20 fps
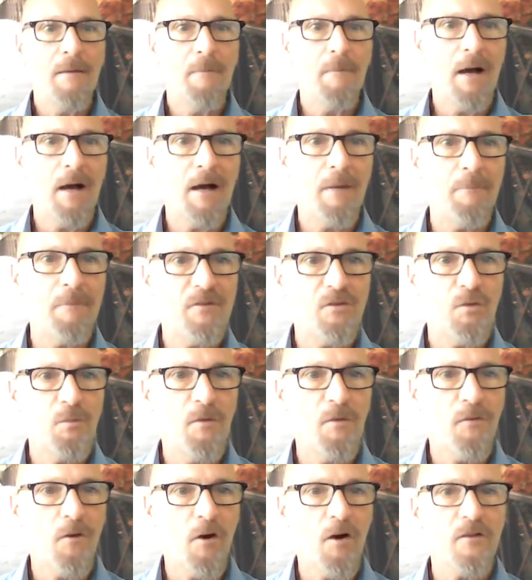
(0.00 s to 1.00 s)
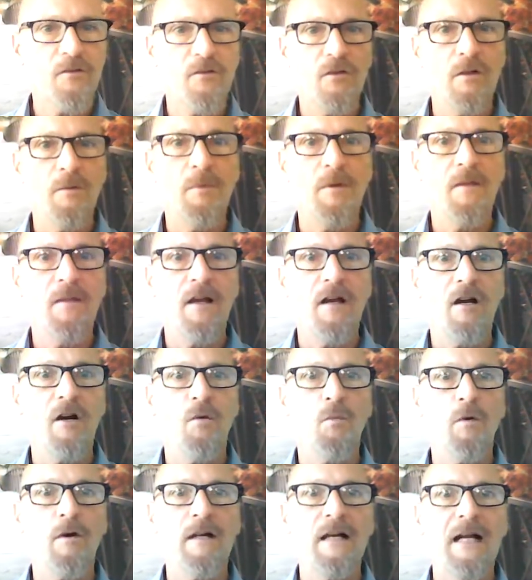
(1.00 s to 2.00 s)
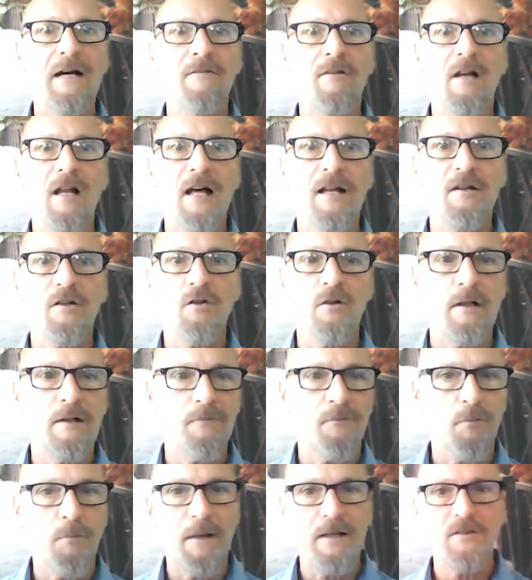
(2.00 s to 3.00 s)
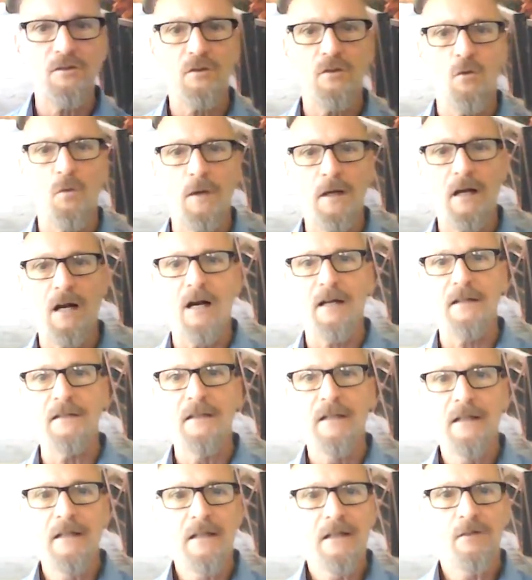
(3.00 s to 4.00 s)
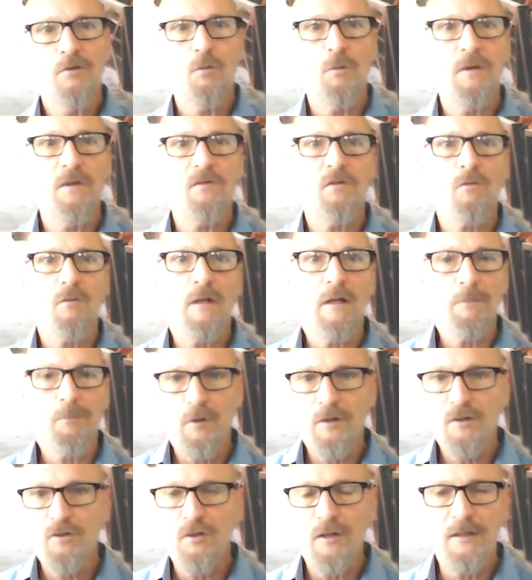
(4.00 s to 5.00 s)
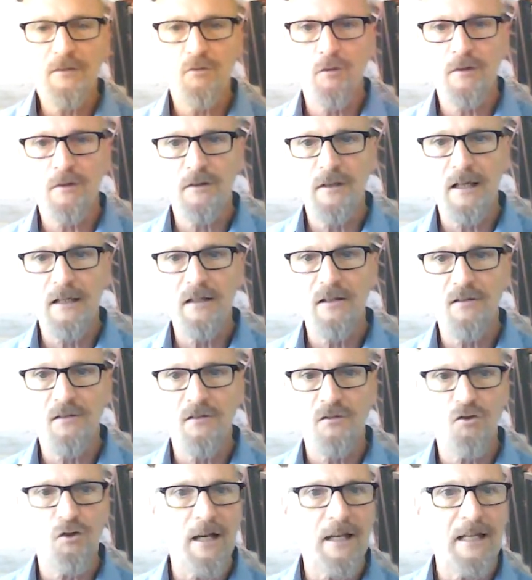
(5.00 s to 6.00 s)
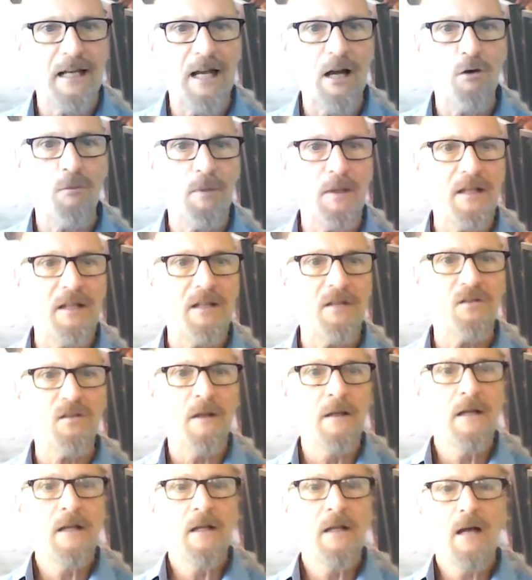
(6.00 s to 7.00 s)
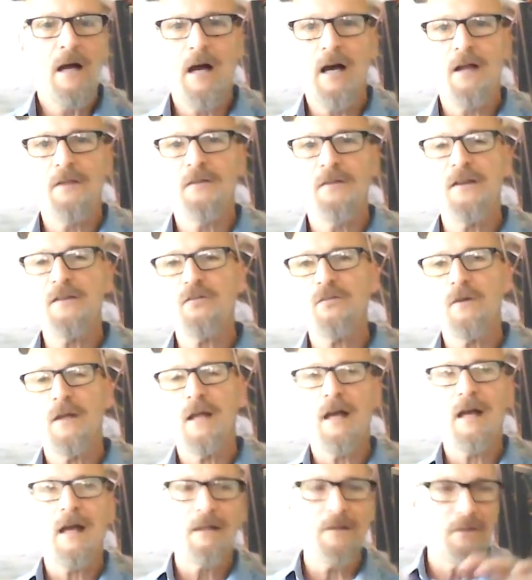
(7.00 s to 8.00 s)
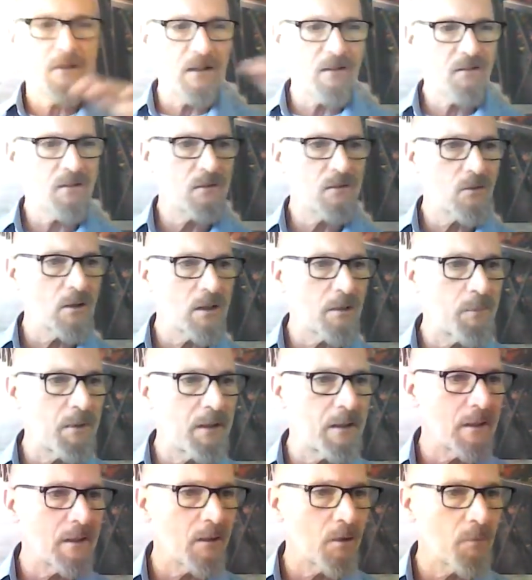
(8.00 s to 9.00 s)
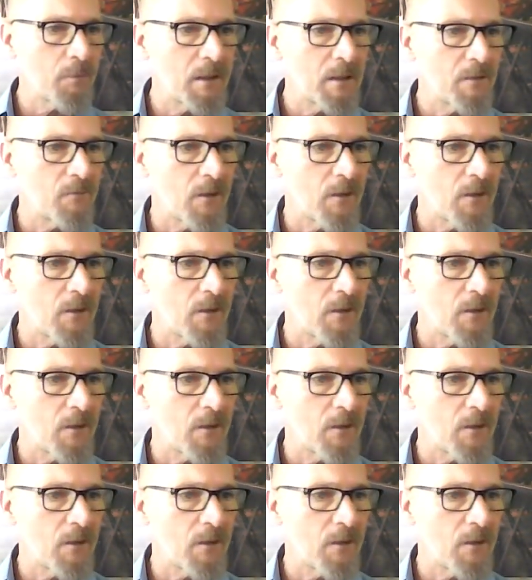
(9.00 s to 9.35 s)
Mr. Mufareh is going to be there. We're going to have a lot of good information going on. So we certainly appreciate your attendance. Check it out, please. Uh, this this is going to be a little bit of